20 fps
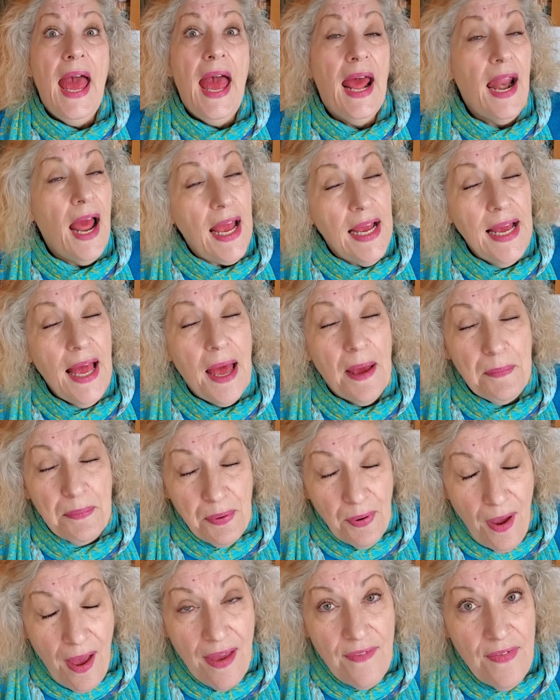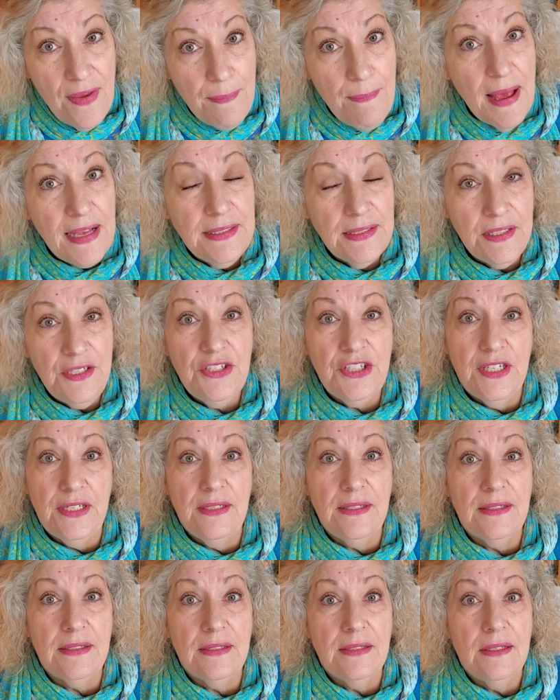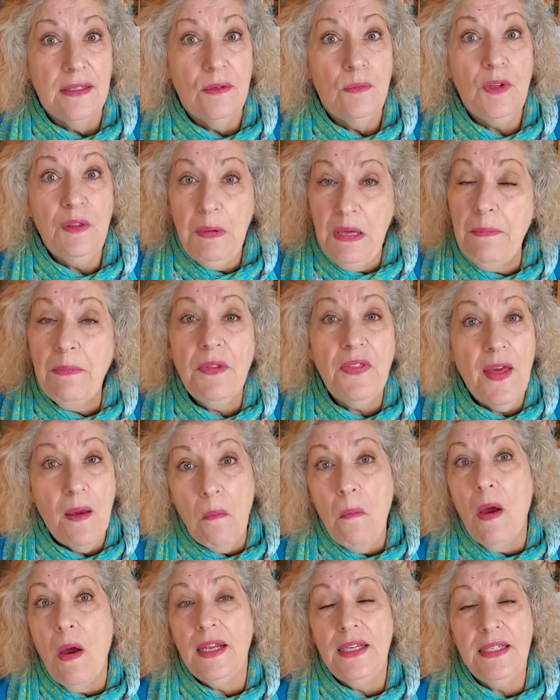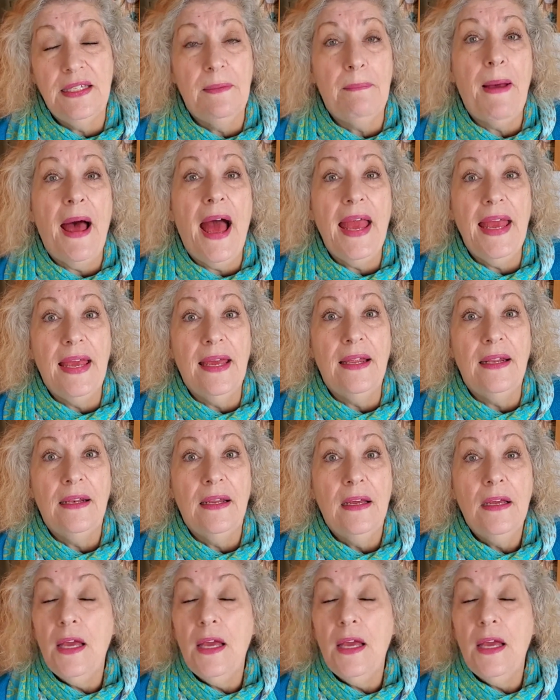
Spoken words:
And I got private messages with people that wanted to buy it.